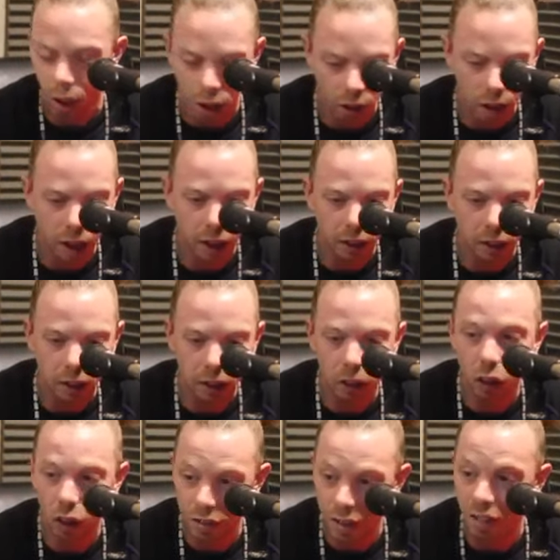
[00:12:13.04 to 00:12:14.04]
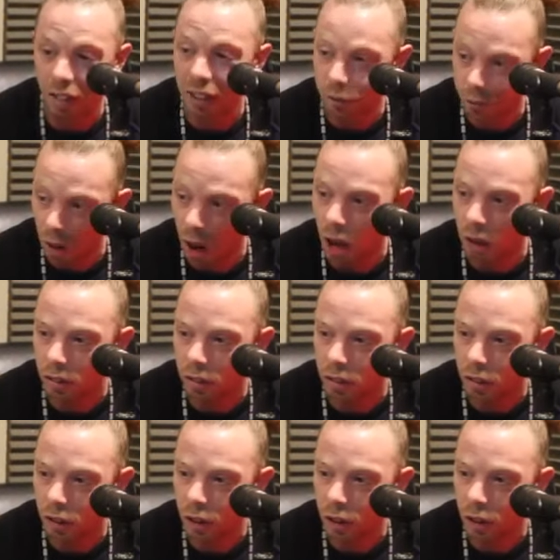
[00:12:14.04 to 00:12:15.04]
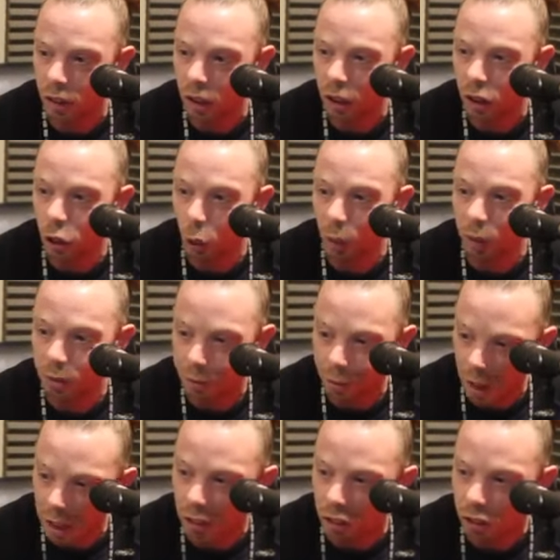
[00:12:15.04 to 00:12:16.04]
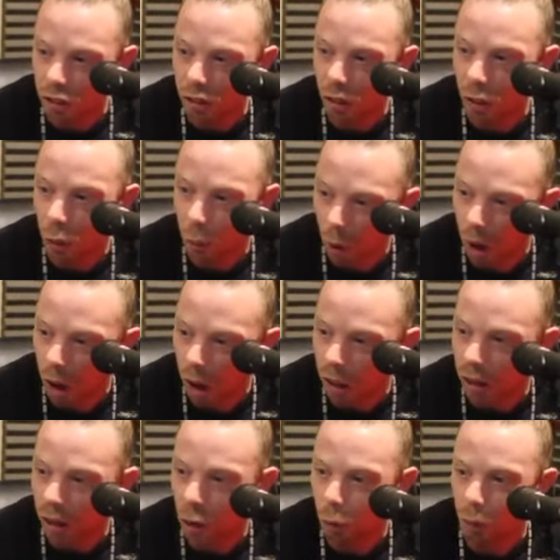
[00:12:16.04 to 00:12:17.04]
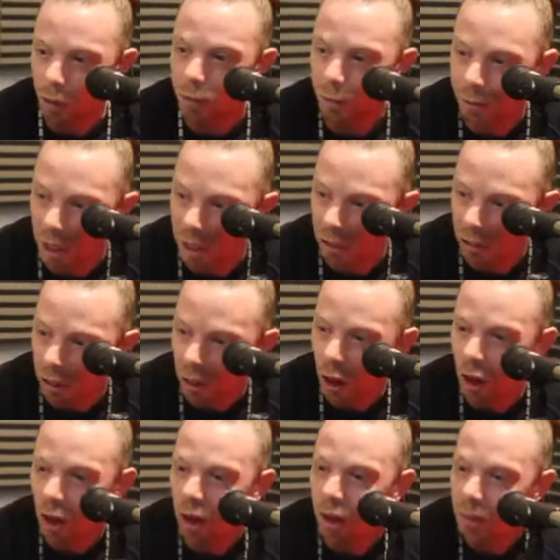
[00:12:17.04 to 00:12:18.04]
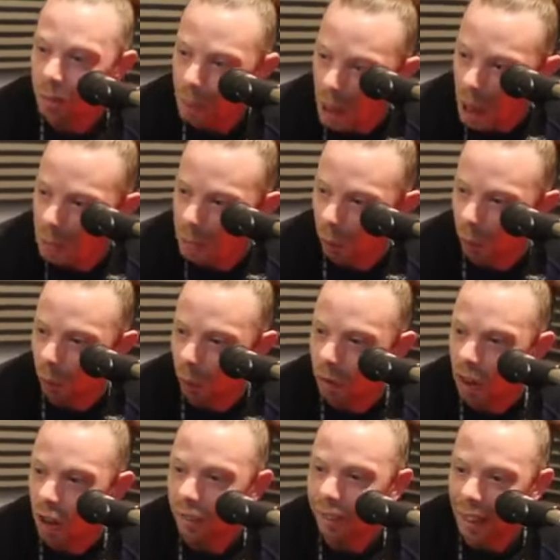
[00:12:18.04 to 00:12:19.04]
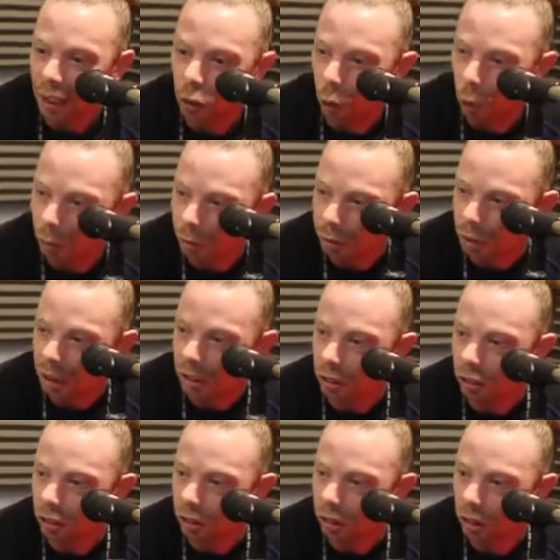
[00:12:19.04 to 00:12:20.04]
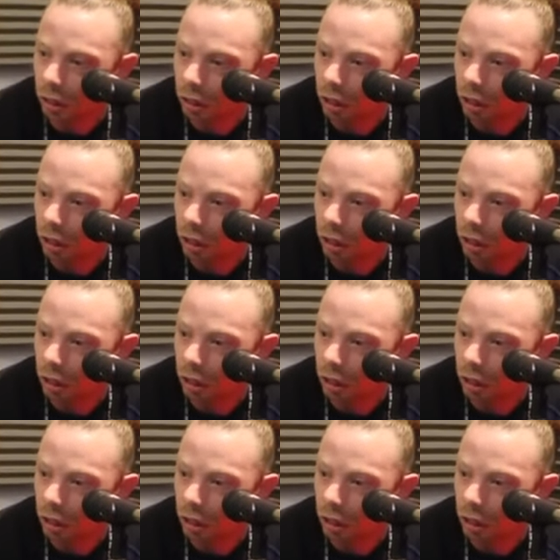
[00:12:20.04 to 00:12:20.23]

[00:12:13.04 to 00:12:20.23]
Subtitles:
All right. Because they're in France doing French work with French people. They talk French.